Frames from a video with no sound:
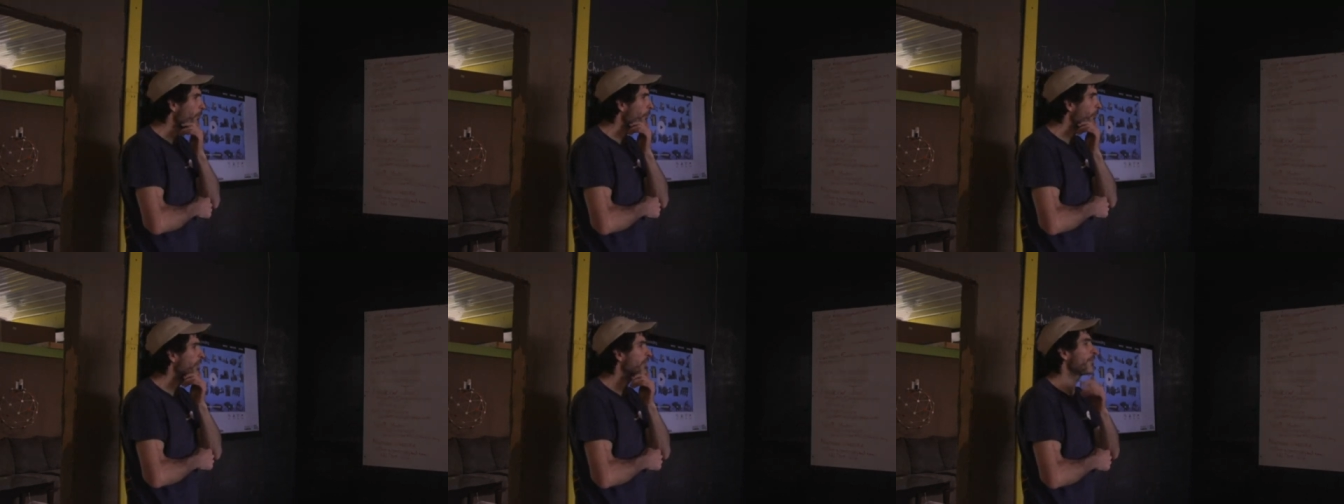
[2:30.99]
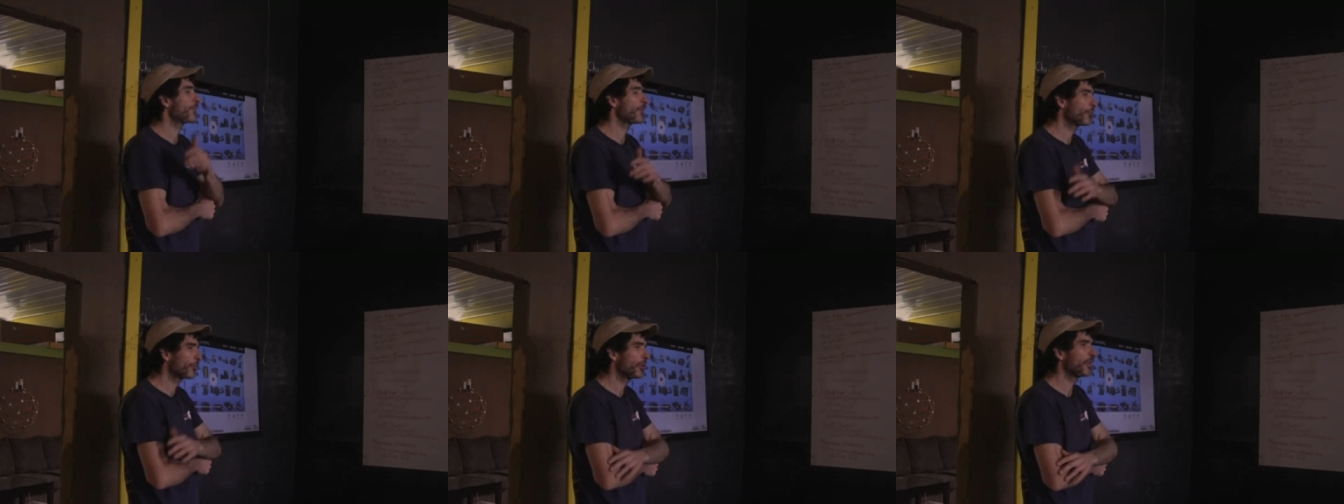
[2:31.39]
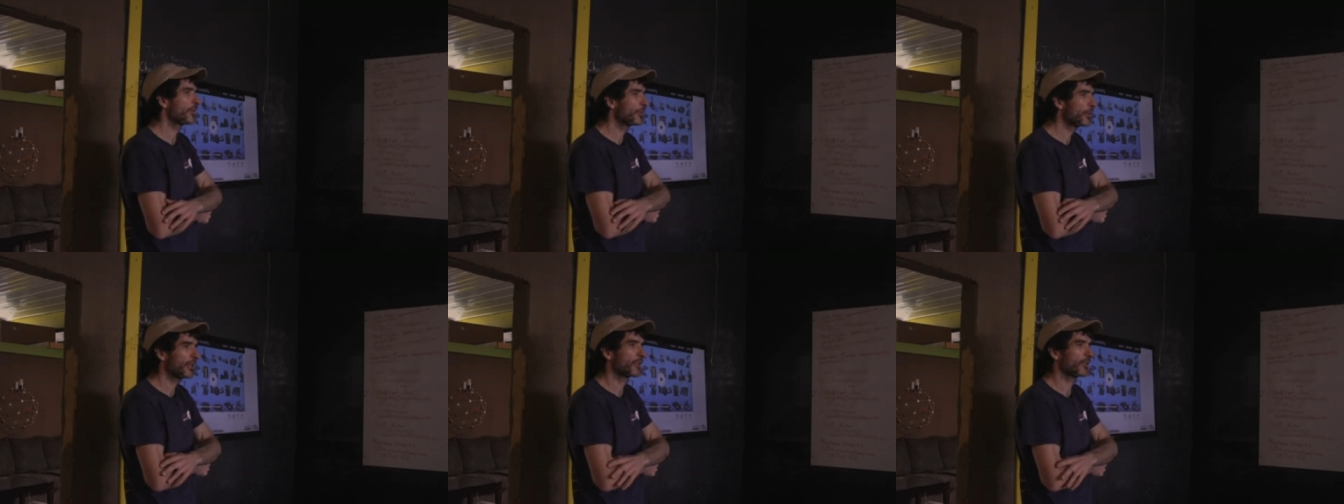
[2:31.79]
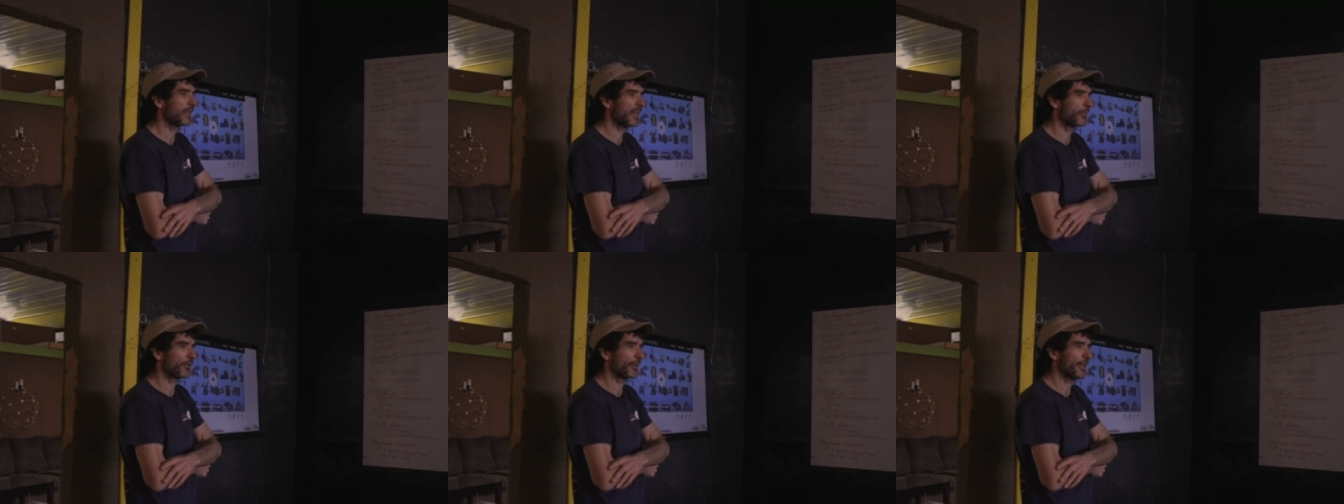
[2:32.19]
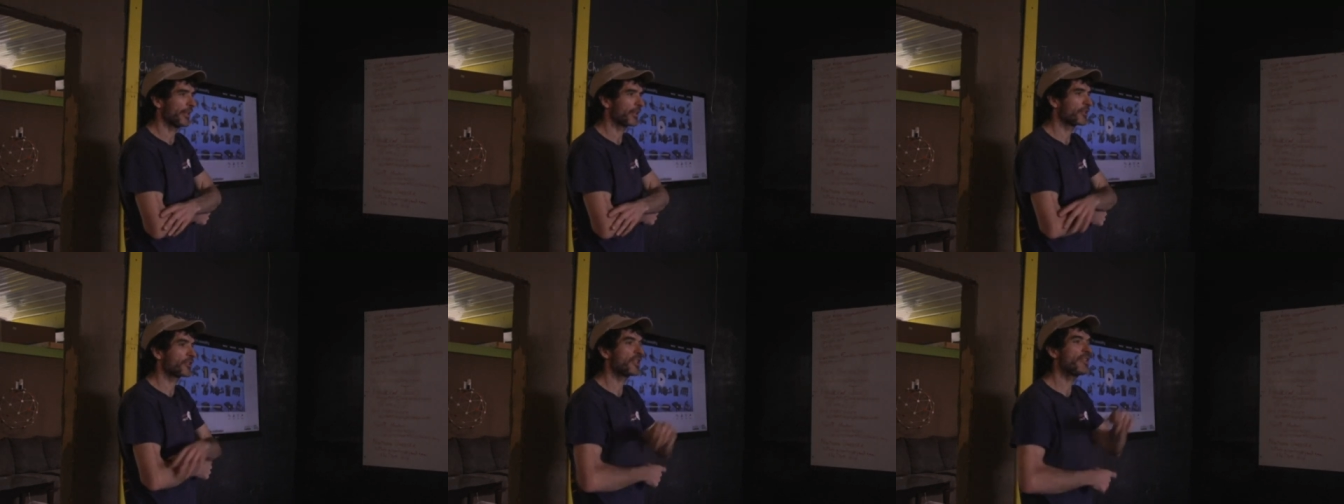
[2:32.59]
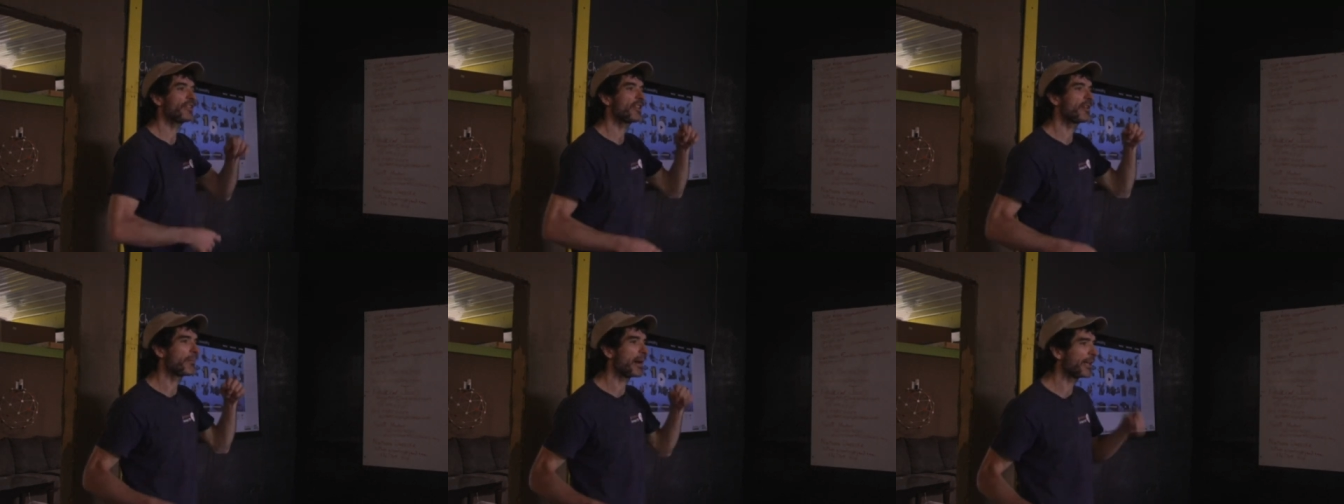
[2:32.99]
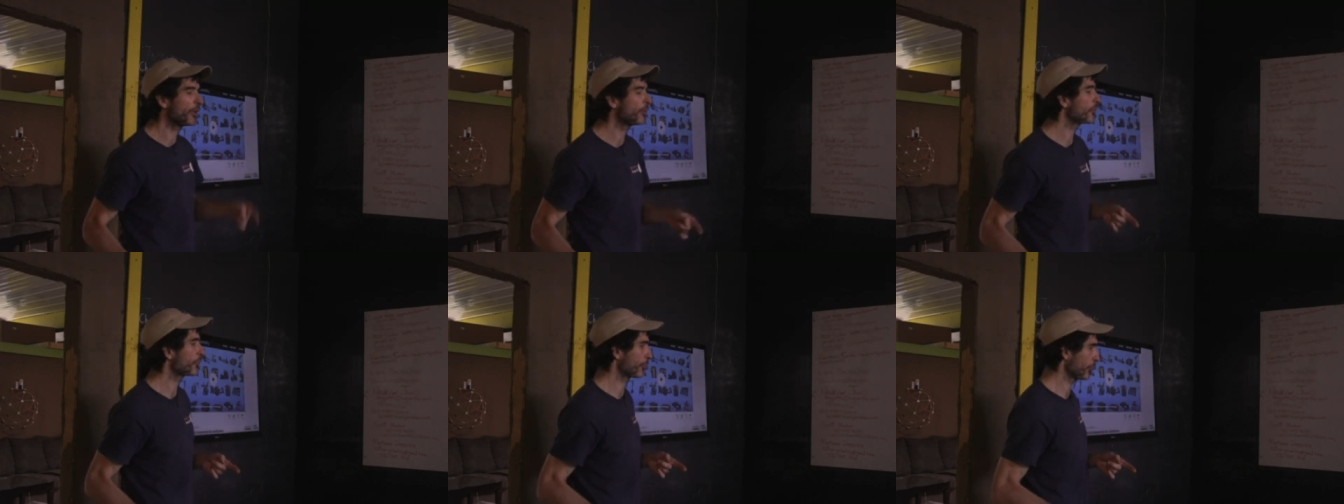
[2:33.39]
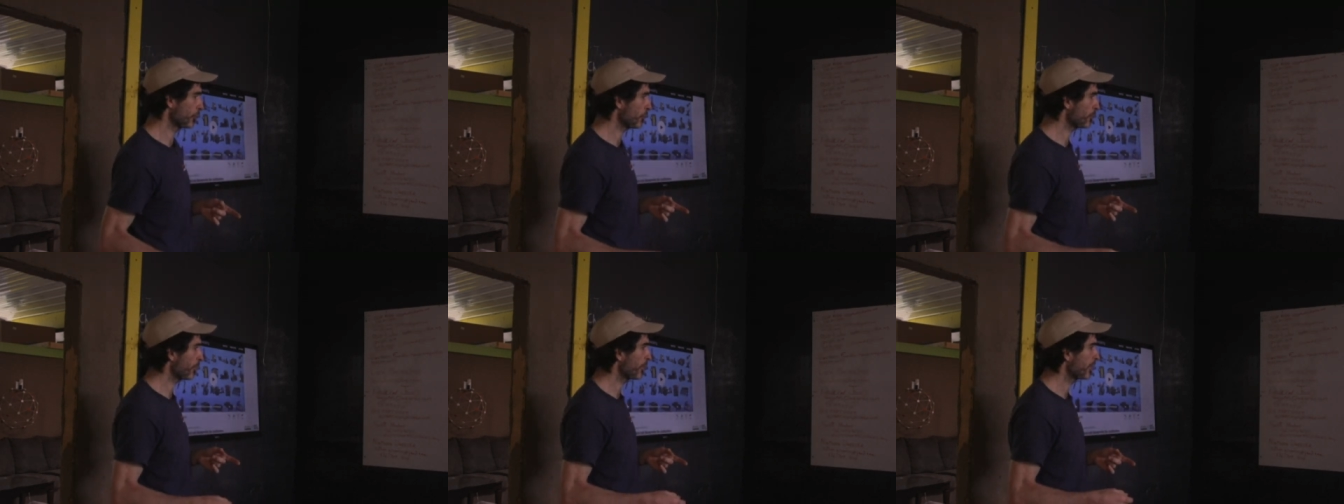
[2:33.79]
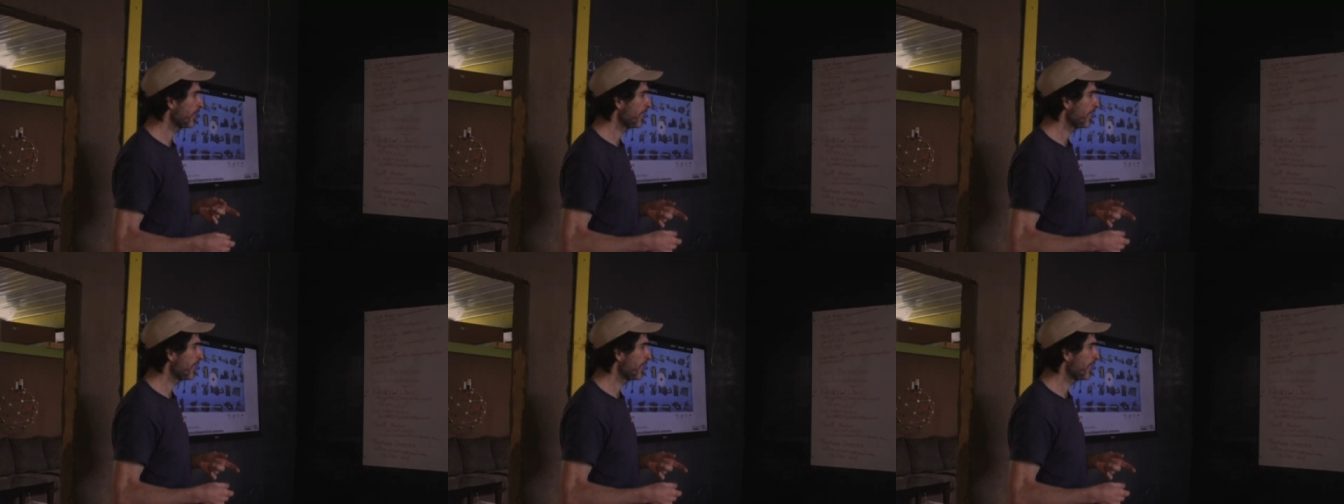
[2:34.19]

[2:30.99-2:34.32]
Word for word: what if we really, really collaborated? Because even in my own group,